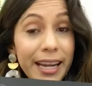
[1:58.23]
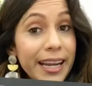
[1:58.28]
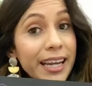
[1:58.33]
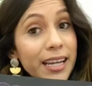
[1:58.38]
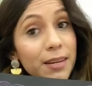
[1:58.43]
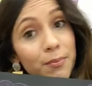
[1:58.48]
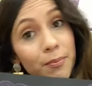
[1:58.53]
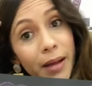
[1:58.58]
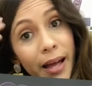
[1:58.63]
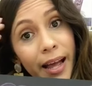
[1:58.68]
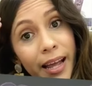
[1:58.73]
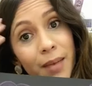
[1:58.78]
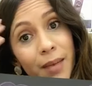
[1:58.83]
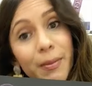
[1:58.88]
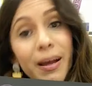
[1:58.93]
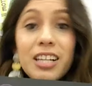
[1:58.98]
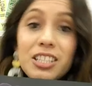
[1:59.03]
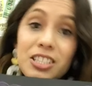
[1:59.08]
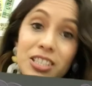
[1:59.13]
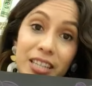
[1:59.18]
and my
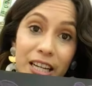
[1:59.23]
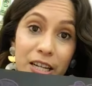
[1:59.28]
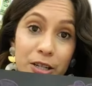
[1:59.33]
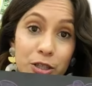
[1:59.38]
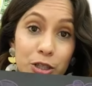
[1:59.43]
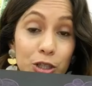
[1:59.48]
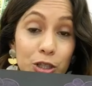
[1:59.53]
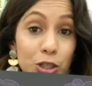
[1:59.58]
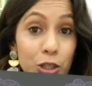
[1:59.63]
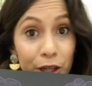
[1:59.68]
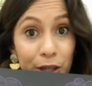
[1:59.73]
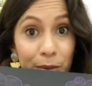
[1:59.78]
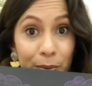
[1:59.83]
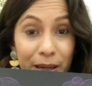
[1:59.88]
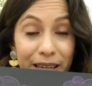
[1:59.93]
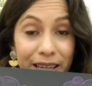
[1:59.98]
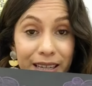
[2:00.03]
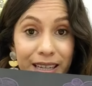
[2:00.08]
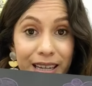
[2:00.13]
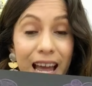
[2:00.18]
imagination took
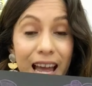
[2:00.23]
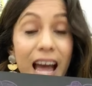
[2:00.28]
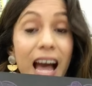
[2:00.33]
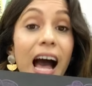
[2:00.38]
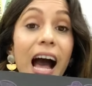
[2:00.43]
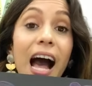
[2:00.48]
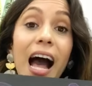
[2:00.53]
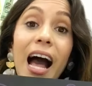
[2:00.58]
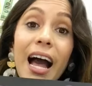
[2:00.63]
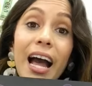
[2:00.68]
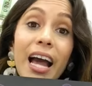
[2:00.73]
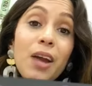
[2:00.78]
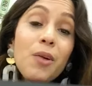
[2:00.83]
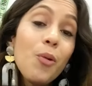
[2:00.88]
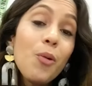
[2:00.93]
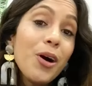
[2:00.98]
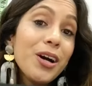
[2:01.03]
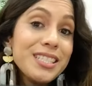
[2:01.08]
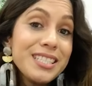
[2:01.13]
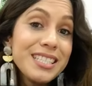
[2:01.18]
me. I
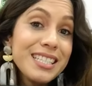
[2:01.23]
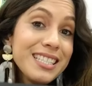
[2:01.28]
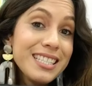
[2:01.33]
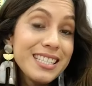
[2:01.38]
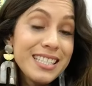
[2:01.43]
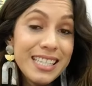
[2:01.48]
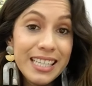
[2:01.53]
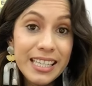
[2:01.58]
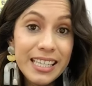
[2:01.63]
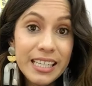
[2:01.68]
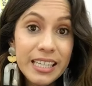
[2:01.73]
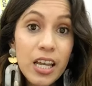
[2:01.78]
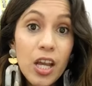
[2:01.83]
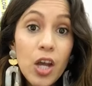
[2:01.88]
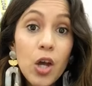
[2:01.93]
want to see